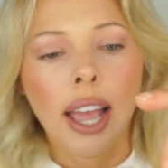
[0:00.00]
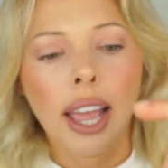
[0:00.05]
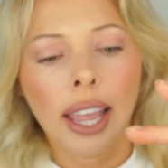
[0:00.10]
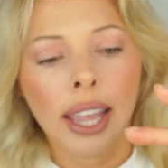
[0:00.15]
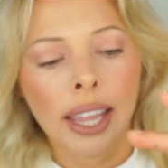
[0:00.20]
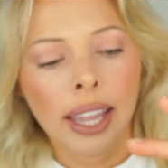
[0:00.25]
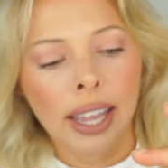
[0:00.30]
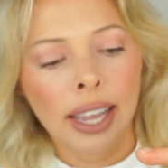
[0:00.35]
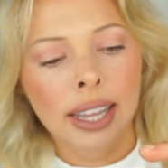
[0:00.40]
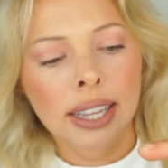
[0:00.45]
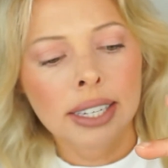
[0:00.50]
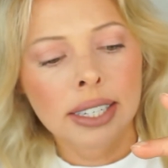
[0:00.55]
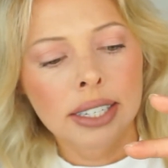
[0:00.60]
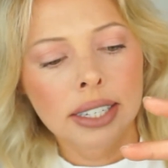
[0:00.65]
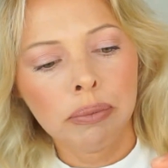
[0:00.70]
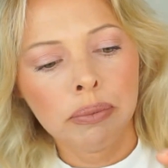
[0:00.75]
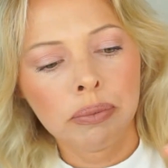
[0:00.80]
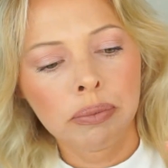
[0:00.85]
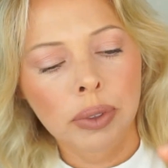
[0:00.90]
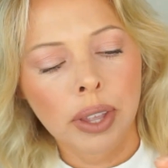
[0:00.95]

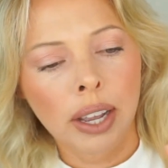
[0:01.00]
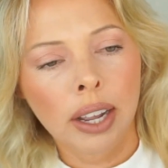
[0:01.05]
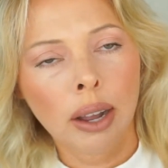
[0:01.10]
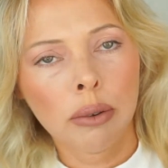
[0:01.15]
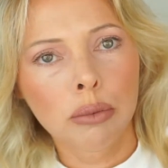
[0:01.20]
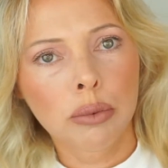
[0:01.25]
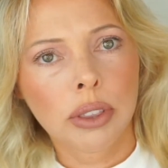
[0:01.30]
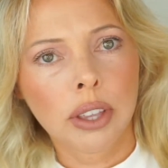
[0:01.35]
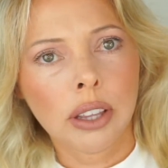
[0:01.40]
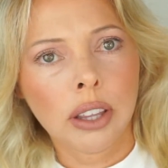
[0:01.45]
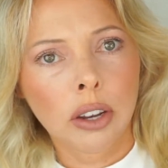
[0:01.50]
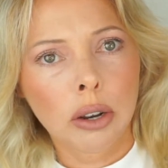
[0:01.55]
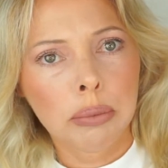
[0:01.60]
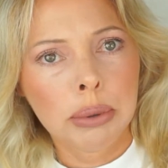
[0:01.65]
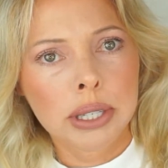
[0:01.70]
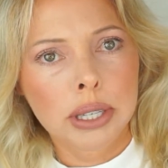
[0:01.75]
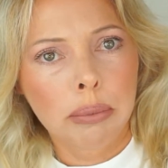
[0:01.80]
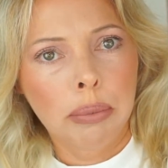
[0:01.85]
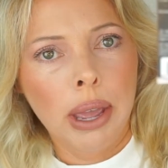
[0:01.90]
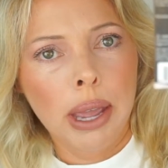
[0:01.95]
And it comes with a little
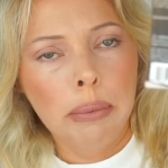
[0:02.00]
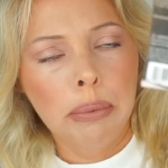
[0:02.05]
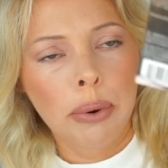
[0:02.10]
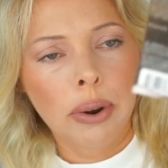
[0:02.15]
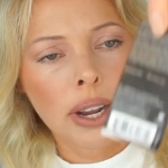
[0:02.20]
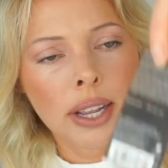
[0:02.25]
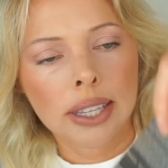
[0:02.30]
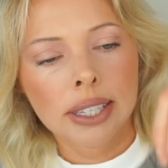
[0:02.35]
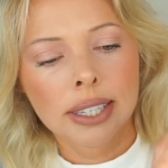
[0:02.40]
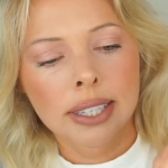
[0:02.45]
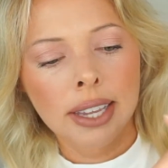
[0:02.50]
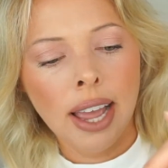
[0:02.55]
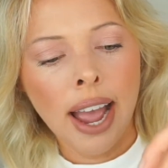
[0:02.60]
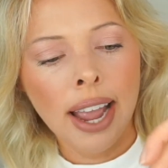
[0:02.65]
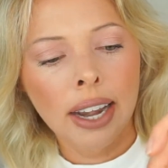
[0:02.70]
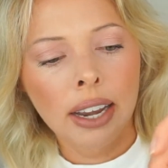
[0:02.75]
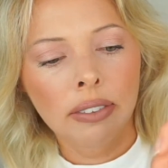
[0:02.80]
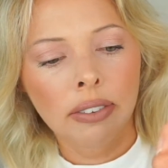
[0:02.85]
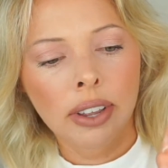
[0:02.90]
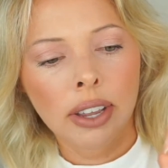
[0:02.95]
piece of paper
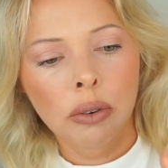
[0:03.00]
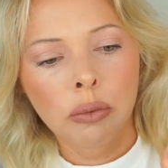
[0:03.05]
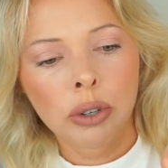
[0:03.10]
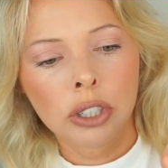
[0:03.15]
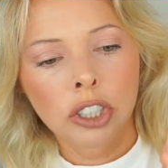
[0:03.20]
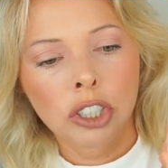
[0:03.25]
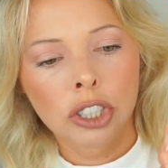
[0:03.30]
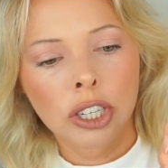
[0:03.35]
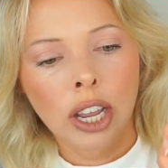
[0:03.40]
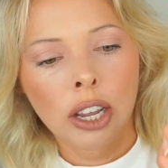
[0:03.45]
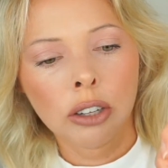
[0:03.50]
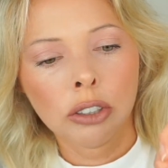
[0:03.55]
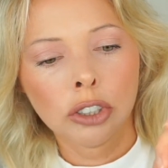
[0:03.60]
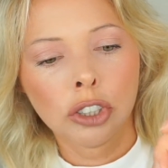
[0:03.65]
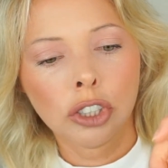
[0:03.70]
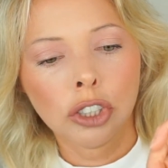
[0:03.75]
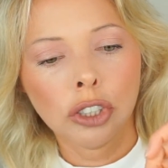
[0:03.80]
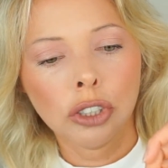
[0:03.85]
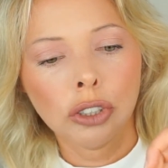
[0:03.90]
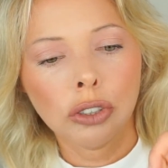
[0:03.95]
inside of it which
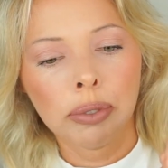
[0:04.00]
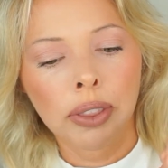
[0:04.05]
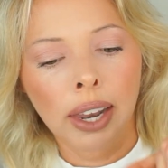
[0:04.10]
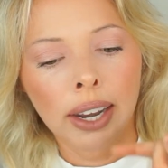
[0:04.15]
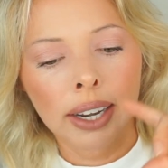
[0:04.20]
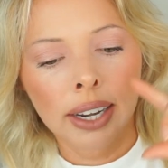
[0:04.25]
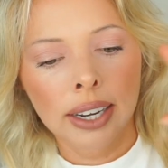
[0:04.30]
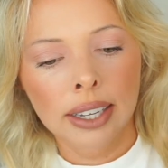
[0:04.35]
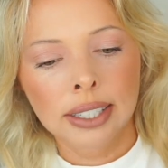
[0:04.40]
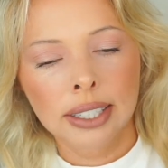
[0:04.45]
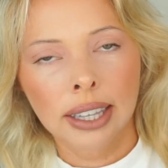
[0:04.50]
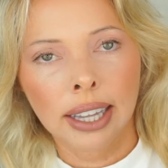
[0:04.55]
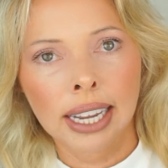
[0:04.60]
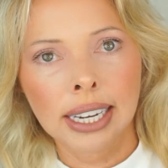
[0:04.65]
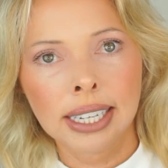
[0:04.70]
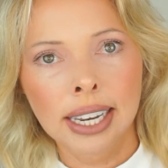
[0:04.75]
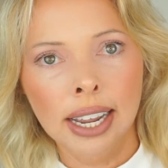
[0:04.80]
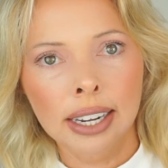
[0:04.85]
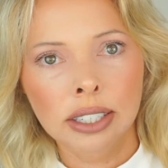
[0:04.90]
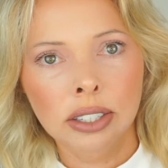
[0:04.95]
tells you that it is
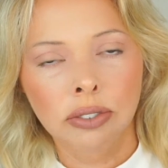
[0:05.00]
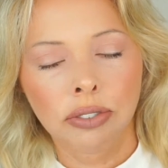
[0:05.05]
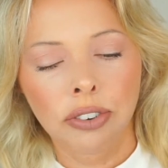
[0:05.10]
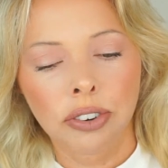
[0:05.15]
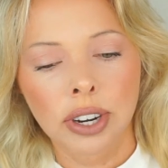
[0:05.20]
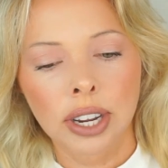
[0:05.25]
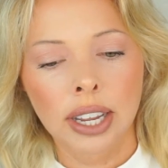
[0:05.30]
latex free.